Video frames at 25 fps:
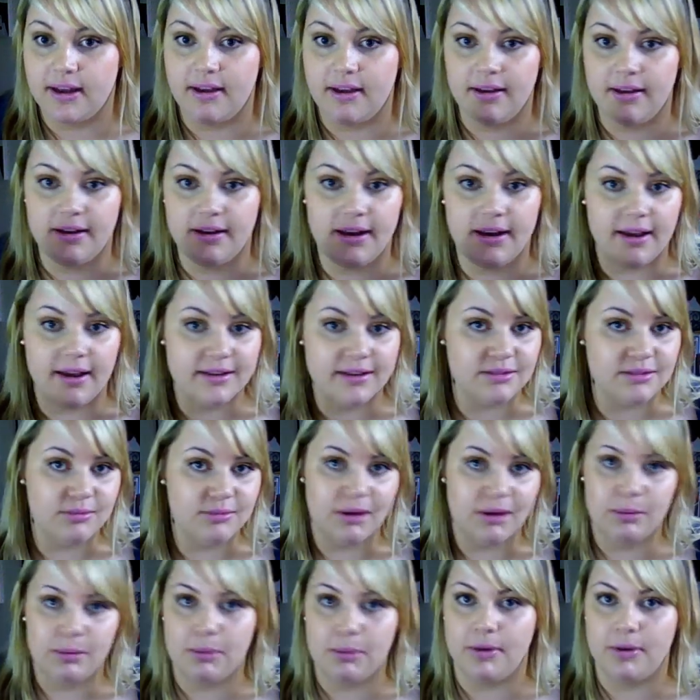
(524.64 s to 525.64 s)
It hasn't
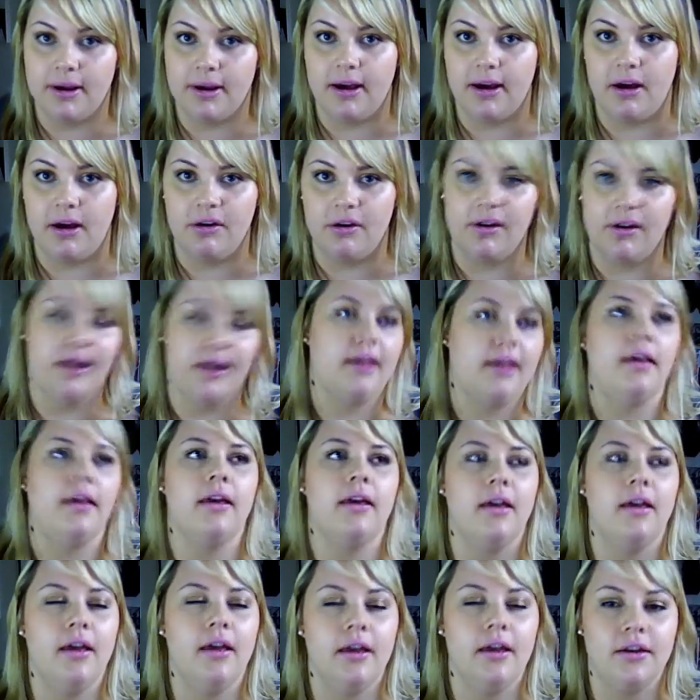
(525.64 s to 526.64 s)
made me break out. I
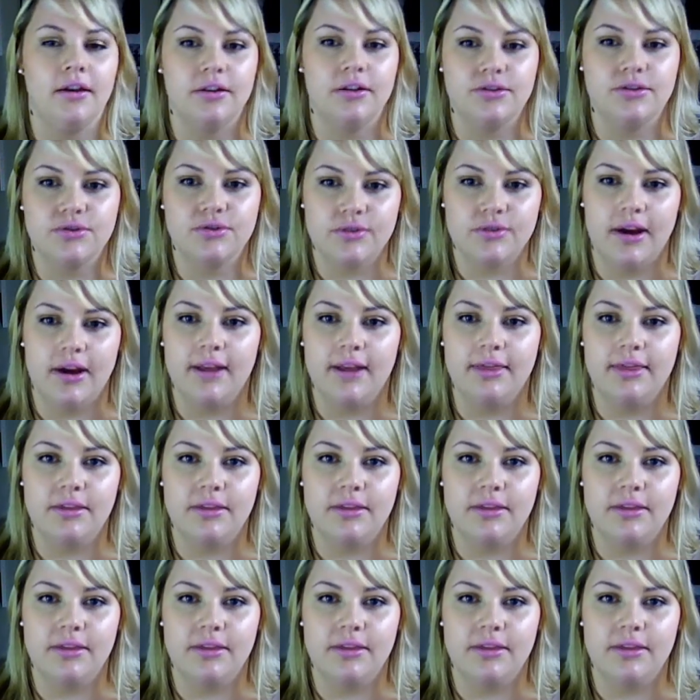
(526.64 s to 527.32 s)
tried